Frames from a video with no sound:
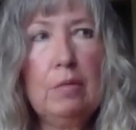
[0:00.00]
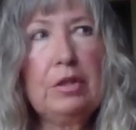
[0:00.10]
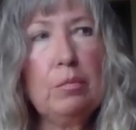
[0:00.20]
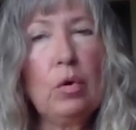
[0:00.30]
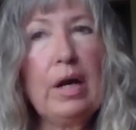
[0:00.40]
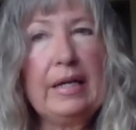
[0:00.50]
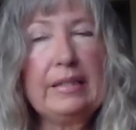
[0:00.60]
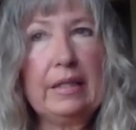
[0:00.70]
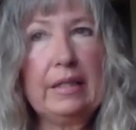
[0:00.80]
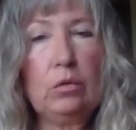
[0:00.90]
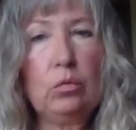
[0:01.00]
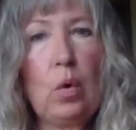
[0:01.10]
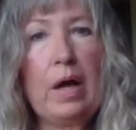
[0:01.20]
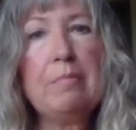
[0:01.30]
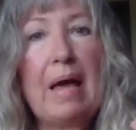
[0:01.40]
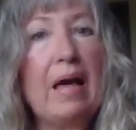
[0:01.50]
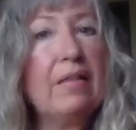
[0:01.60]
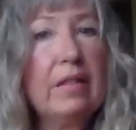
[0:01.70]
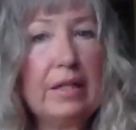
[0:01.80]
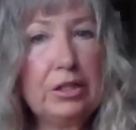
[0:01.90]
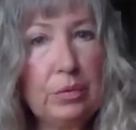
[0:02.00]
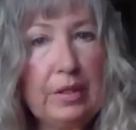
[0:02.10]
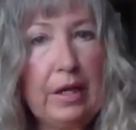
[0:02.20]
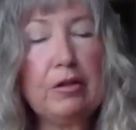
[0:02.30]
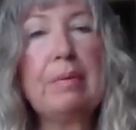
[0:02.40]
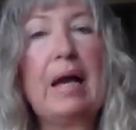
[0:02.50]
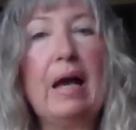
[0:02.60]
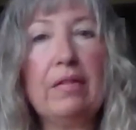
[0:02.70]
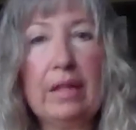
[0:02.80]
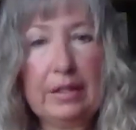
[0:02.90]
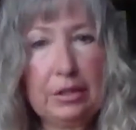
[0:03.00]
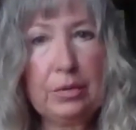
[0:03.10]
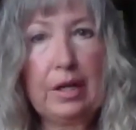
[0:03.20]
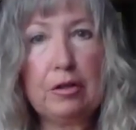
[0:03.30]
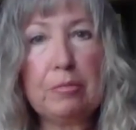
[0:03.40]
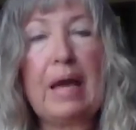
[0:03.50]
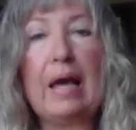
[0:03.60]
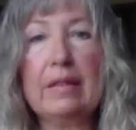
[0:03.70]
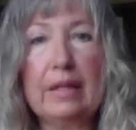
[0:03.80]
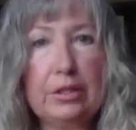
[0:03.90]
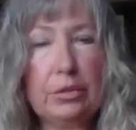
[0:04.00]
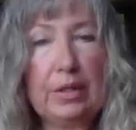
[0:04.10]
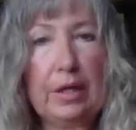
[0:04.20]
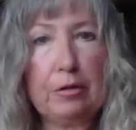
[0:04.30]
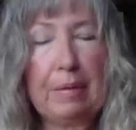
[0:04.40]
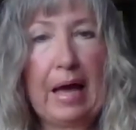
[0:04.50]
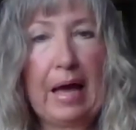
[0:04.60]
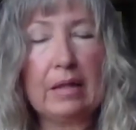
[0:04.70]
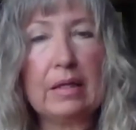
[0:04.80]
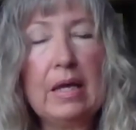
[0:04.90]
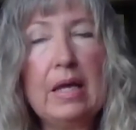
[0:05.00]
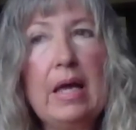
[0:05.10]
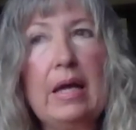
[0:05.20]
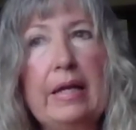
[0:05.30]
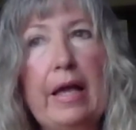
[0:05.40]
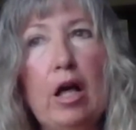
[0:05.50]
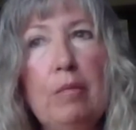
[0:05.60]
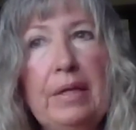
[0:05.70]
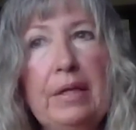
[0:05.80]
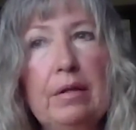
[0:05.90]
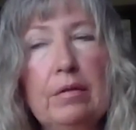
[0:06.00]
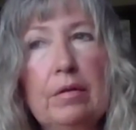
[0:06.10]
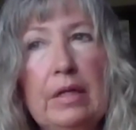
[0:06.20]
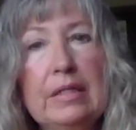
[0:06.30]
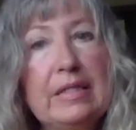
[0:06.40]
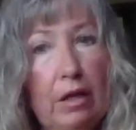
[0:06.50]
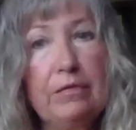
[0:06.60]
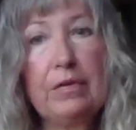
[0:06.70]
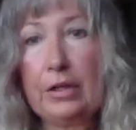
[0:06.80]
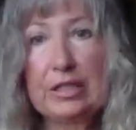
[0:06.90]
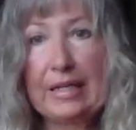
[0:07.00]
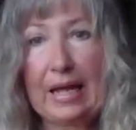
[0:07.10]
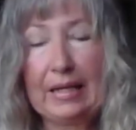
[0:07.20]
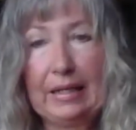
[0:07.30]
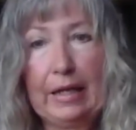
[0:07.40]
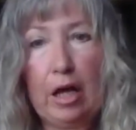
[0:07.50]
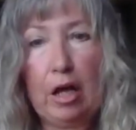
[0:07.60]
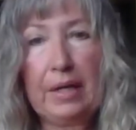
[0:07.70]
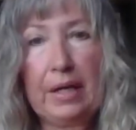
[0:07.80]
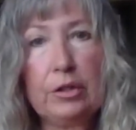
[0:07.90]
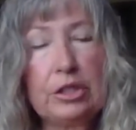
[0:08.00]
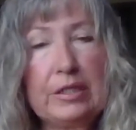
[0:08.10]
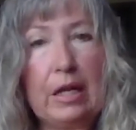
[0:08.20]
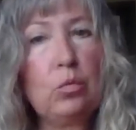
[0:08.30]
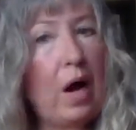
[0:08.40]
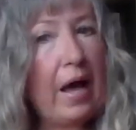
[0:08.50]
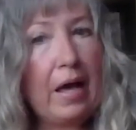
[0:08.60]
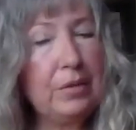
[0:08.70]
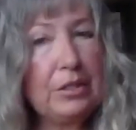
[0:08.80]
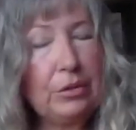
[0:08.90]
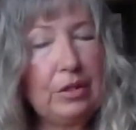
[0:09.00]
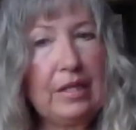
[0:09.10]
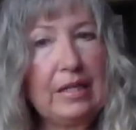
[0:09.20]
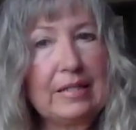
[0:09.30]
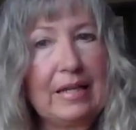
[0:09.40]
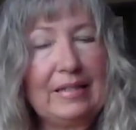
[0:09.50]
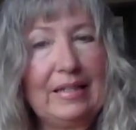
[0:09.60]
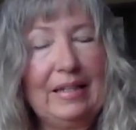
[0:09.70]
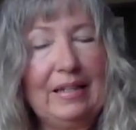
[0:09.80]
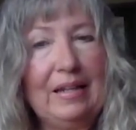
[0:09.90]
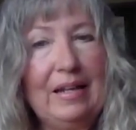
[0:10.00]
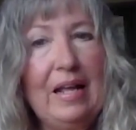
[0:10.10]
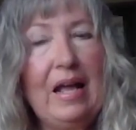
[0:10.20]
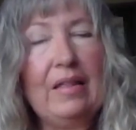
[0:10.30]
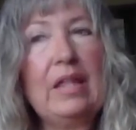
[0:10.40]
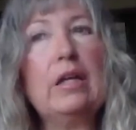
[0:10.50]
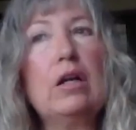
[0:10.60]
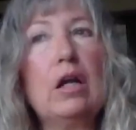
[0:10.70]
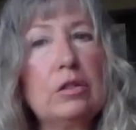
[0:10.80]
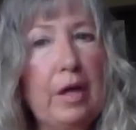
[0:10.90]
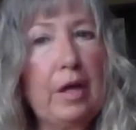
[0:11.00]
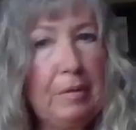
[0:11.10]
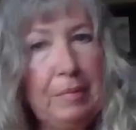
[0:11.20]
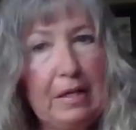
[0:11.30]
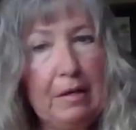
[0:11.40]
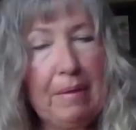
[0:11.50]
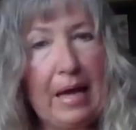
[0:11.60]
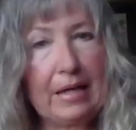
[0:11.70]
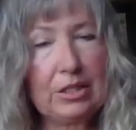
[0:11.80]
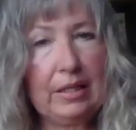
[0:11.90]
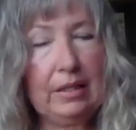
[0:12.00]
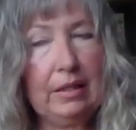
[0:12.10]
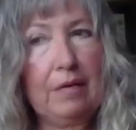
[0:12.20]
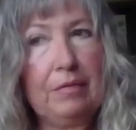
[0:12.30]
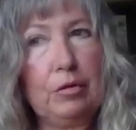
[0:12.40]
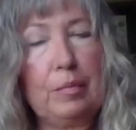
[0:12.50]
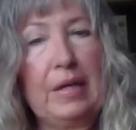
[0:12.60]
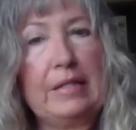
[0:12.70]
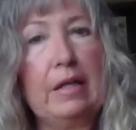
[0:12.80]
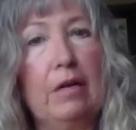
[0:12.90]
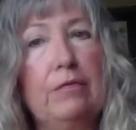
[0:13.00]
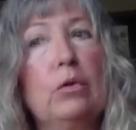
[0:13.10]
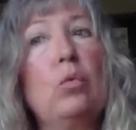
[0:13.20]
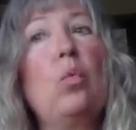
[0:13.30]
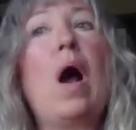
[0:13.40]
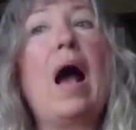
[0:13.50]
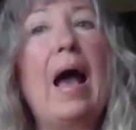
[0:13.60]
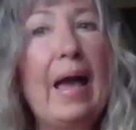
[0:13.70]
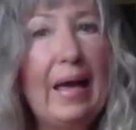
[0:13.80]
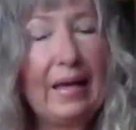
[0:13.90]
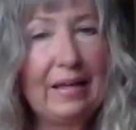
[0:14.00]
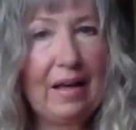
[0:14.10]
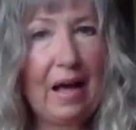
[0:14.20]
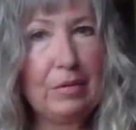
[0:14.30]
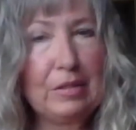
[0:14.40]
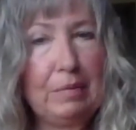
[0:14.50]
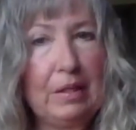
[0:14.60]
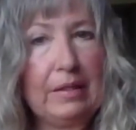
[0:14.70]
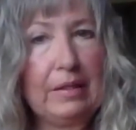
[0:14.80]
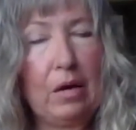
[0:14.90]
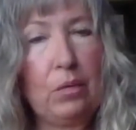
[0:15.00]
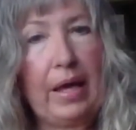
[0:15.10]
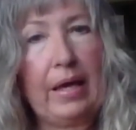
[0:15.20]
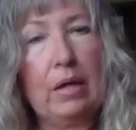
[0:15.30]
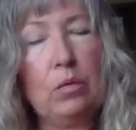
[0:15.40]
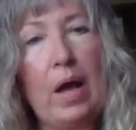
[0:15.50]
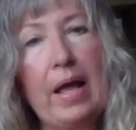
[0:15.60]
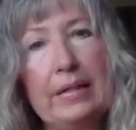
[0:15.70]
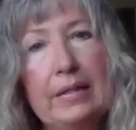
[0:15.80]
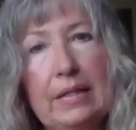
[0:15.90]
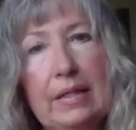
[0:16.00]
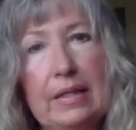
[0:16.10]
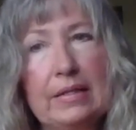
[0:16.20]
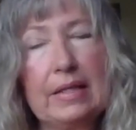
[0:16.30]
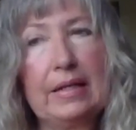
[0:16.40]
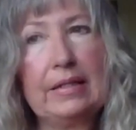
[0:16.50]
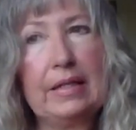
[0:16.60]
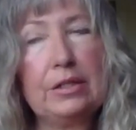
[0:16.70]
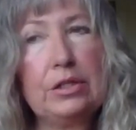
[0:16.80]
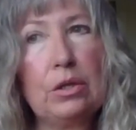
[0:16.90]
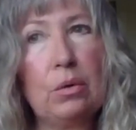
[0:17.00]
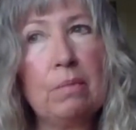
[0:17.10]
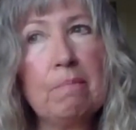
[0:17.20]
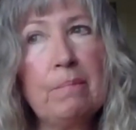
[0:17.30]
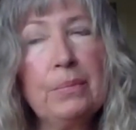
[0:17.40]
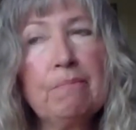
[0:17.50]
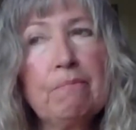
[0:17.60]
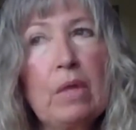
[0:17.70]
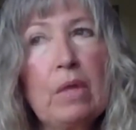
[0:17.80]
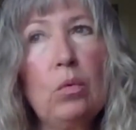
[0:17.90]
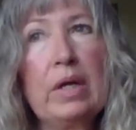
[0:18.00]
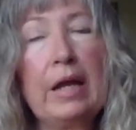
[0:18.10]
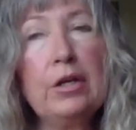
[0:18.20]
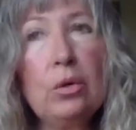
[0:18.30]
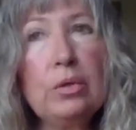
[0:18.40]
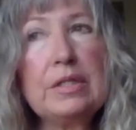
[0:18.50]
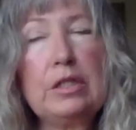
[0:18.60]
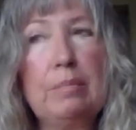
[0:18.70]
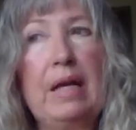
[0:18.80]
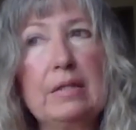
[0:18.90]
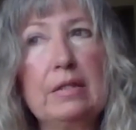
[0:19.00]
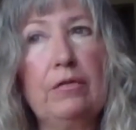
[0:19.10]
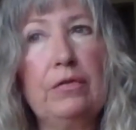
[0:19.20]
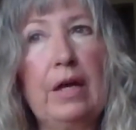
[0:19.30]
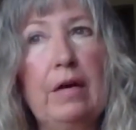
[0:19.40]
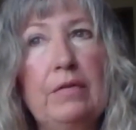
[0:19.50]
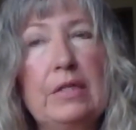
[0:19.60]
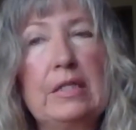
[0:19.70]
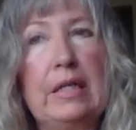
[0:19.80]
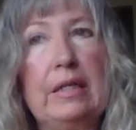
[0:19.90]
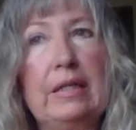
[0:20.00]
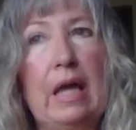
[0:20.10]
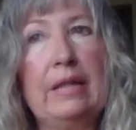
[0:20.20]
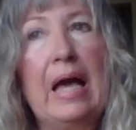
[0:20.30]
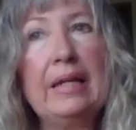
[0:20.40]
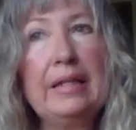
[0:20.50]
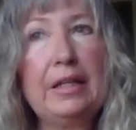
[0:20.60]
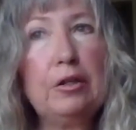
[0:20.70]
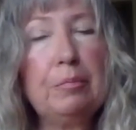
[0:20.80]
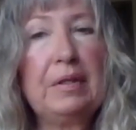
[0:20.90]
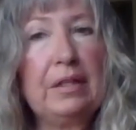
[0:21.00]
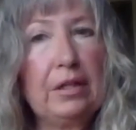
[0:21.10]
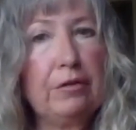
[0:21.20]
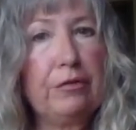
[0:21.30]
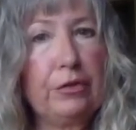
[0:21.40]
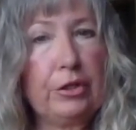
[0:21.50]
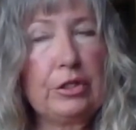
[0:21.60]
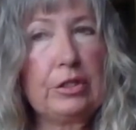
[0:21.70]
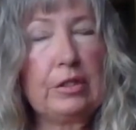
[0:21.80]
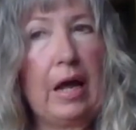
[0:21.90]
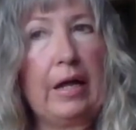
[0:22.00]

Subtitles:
But the more I did it, one path led to another path, led to another path, led to another path. And it helped me in self-understanding. It helped me understand why I would do the things I did. And then it also helped me be compassionate and loving with myself for why I was built that way and why I did the things I did. So what I noticed about self-love is that that needed to be there first.